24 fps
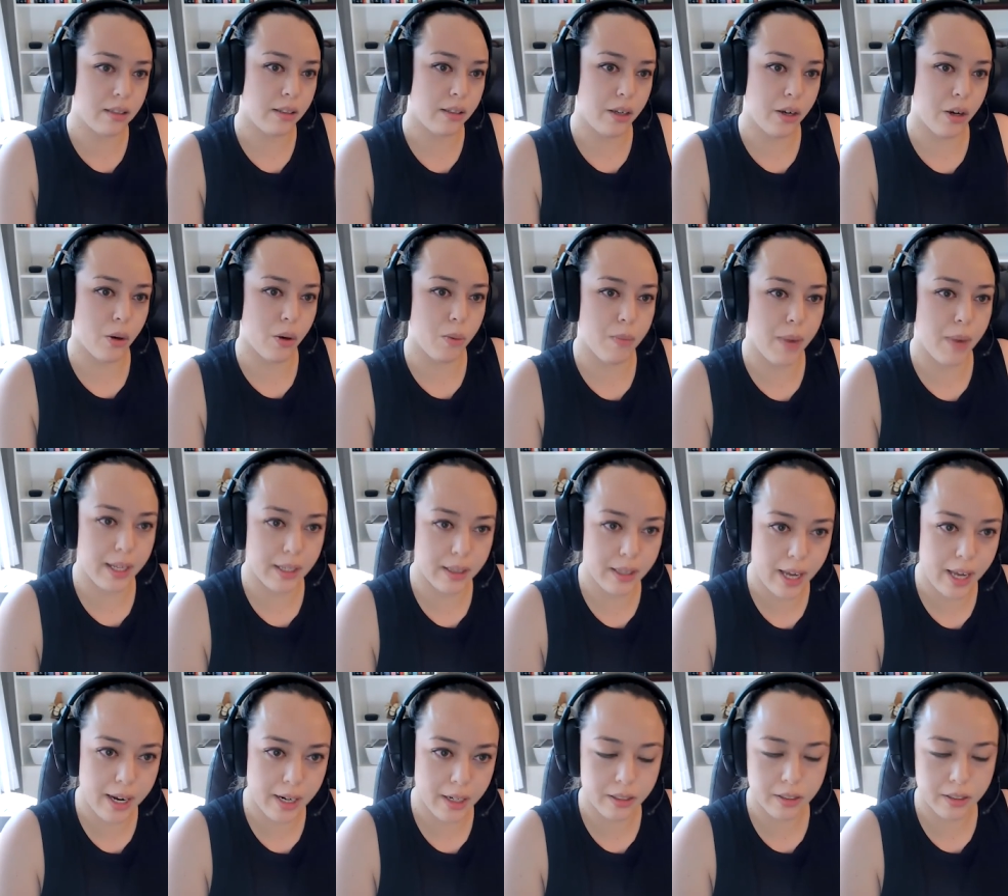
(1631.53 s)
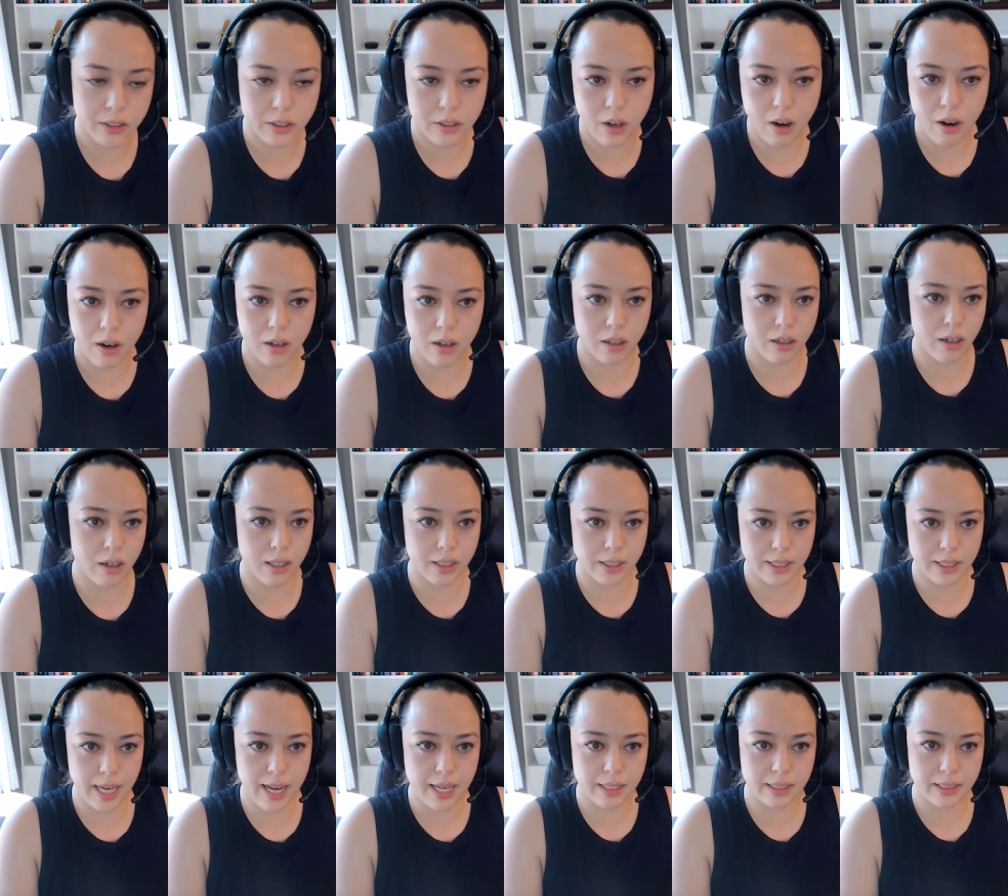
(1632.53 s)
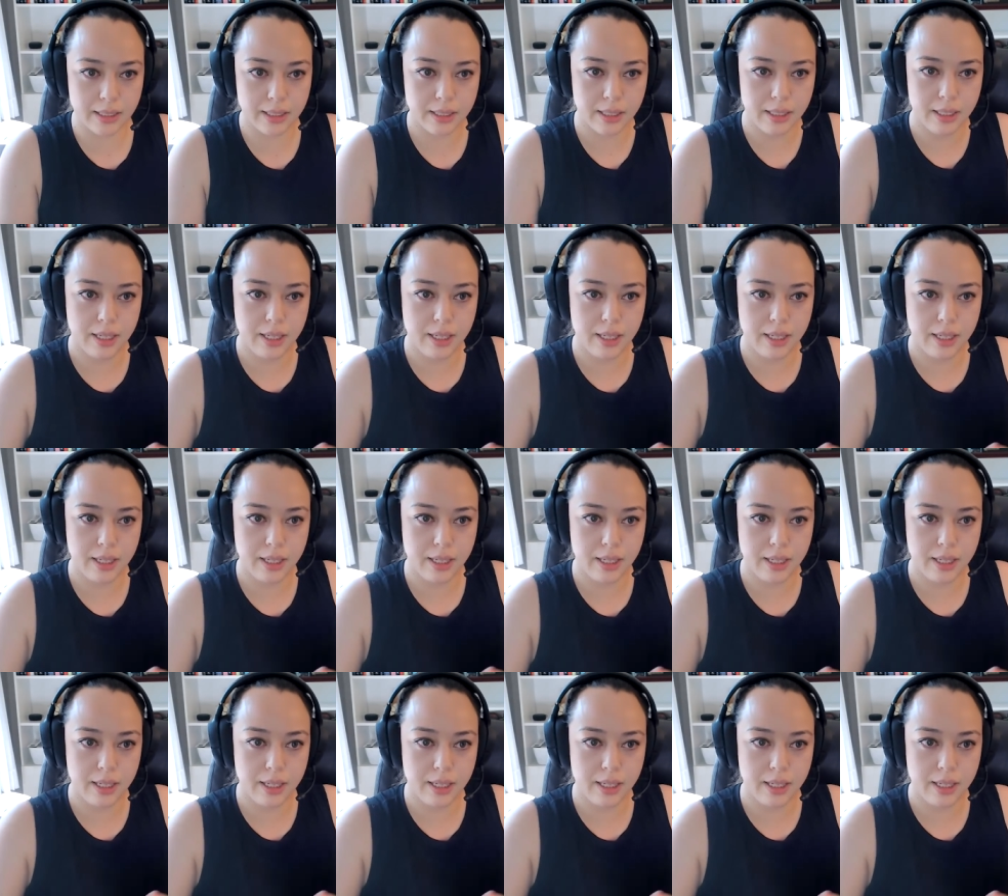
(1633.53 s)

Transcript: you know might like dog content